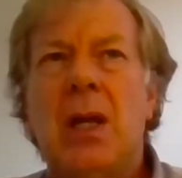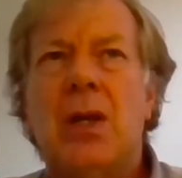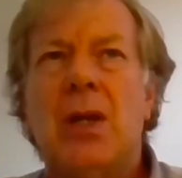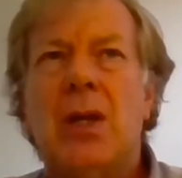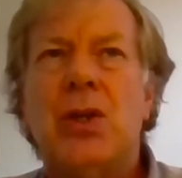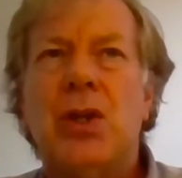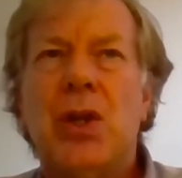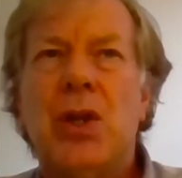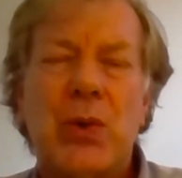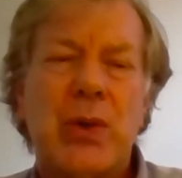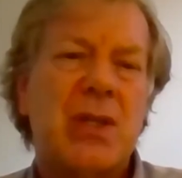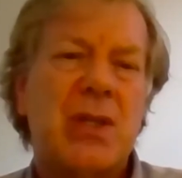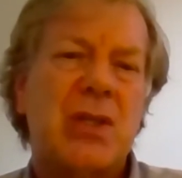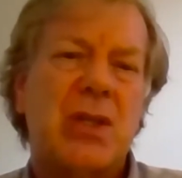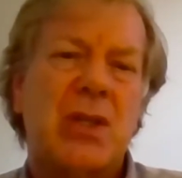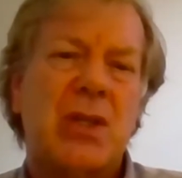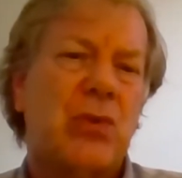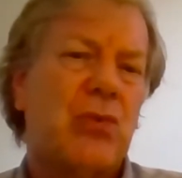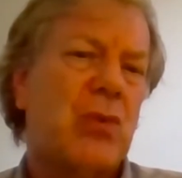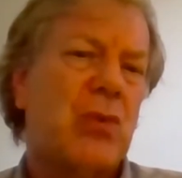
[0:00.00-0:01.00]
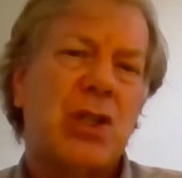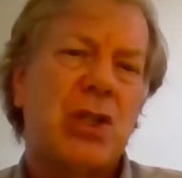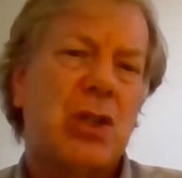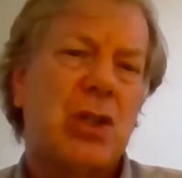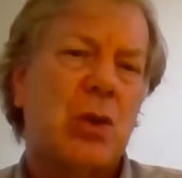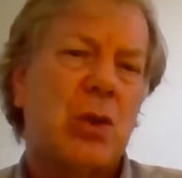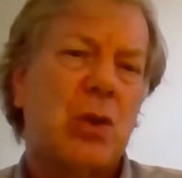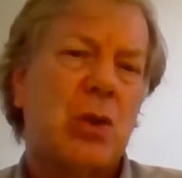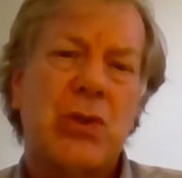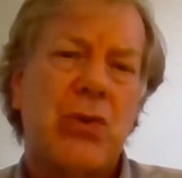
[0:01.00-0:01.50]
noticed that
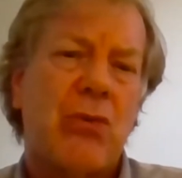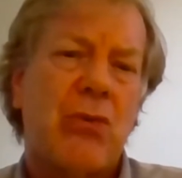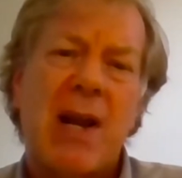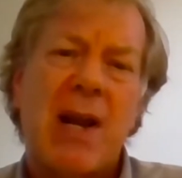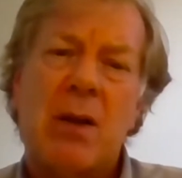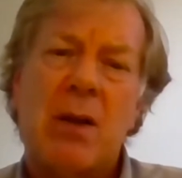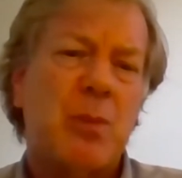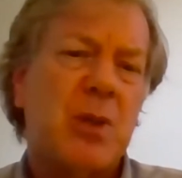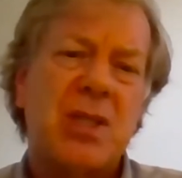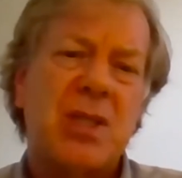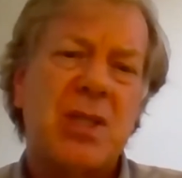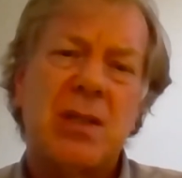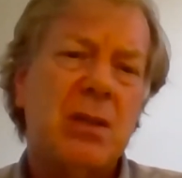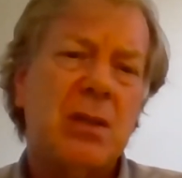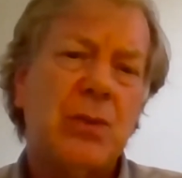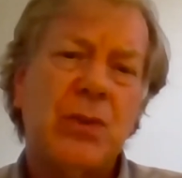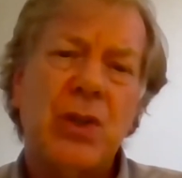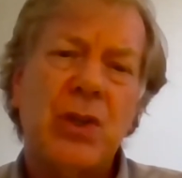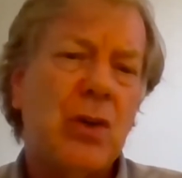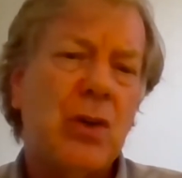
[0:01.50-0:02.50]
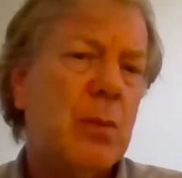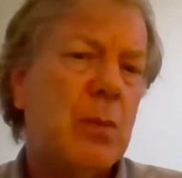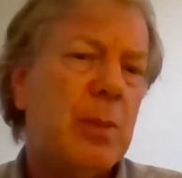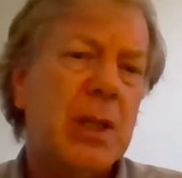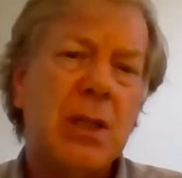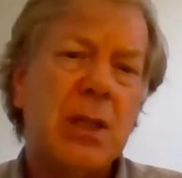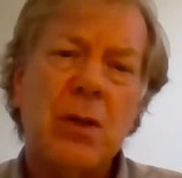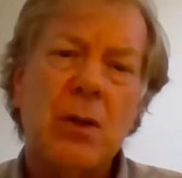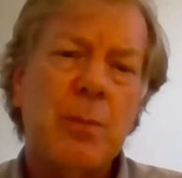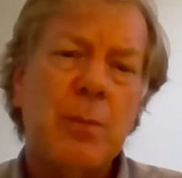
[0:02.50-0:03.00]
Richard was around, but still
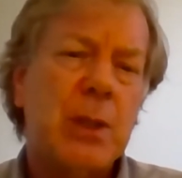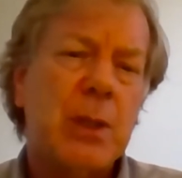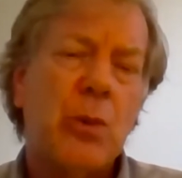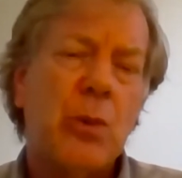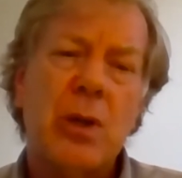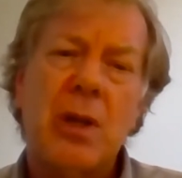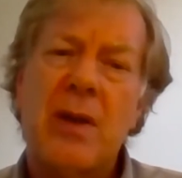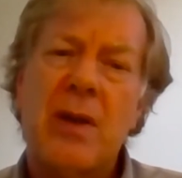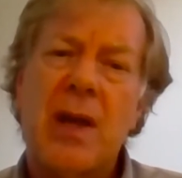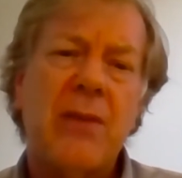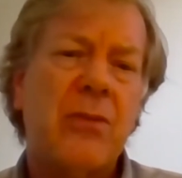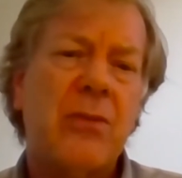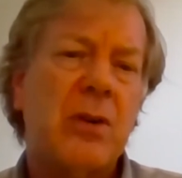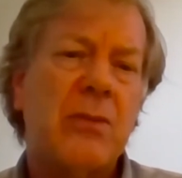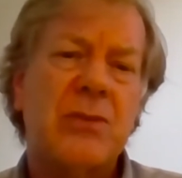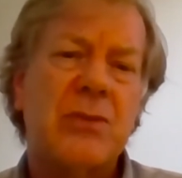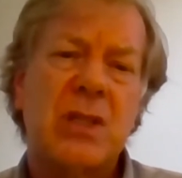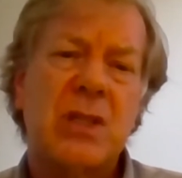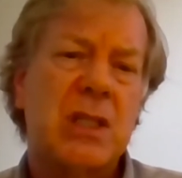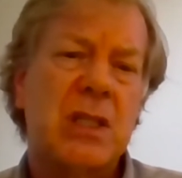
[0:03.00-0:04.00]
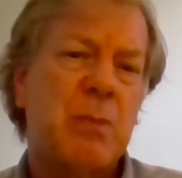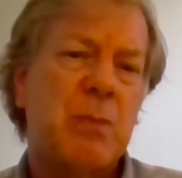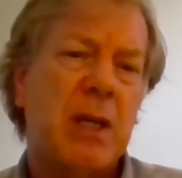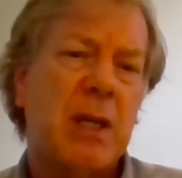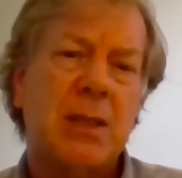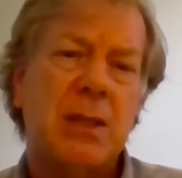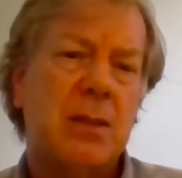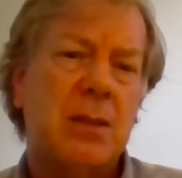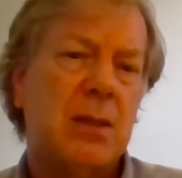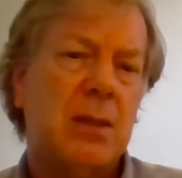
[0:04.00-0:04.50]
nobody would have ever have
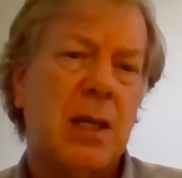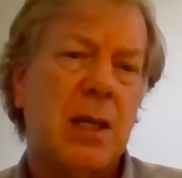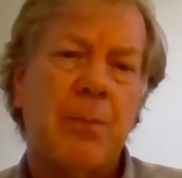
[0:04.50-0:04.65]
suspected that.